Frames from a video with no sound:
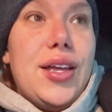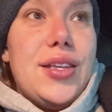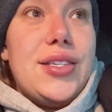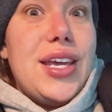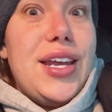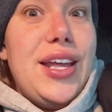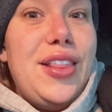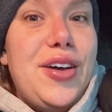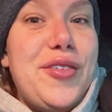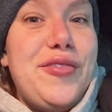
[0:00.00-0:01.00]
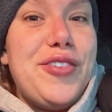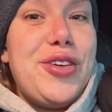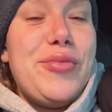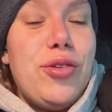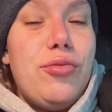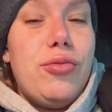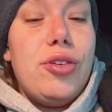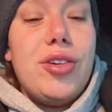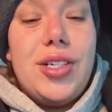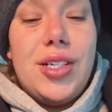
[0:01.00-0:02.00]
saying hello from
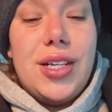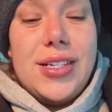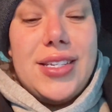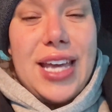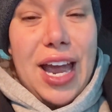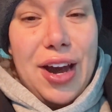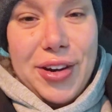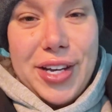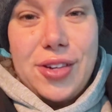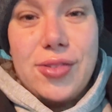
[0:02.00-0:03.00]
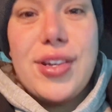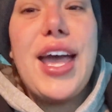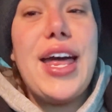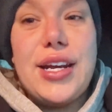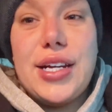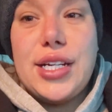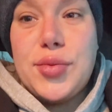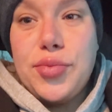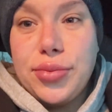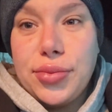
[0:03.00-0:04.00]
rural Ontario,
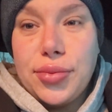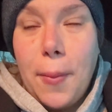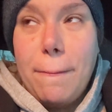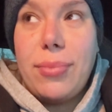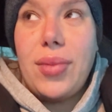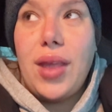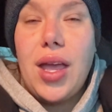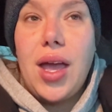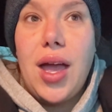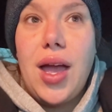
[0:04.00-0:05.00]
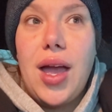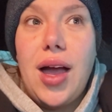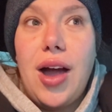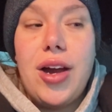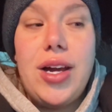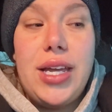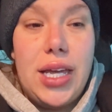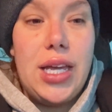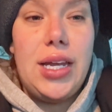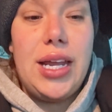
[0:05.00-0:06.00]
Canada. Our
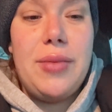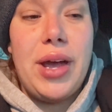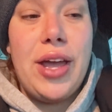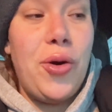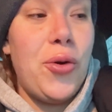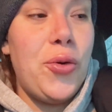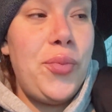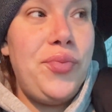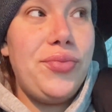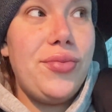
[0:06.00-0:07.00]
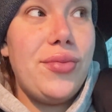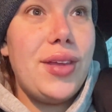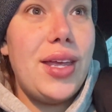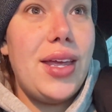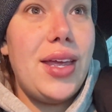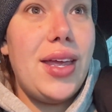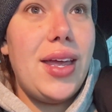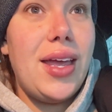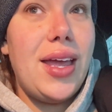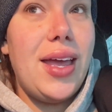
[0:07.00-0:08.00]
heat in my home
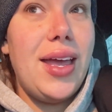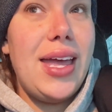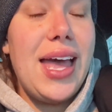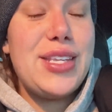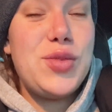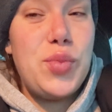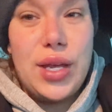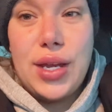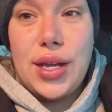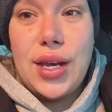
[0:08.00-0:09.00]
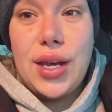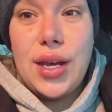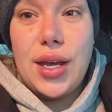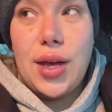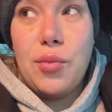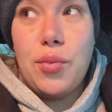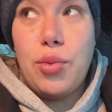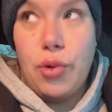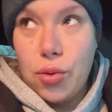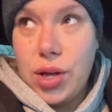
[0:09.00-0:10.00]
has been
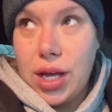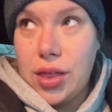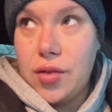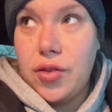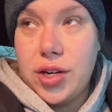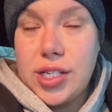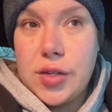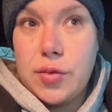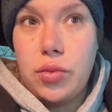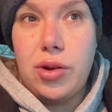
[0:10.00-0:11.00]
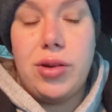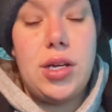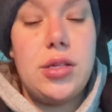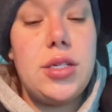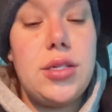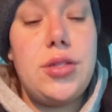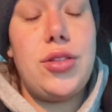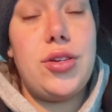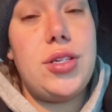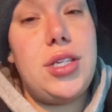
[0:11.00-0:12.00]
broken. The furnace has been broken since
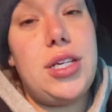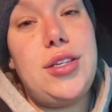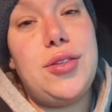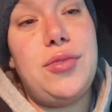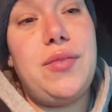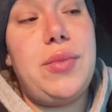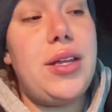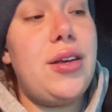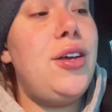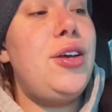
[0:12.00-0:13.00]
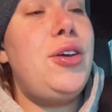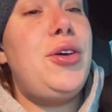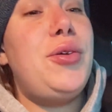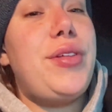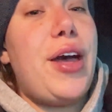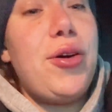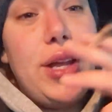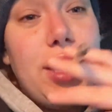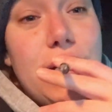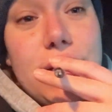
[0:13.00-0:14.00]
Thursday, so we've been without
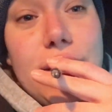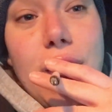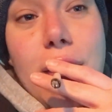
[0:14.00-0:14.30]
heat.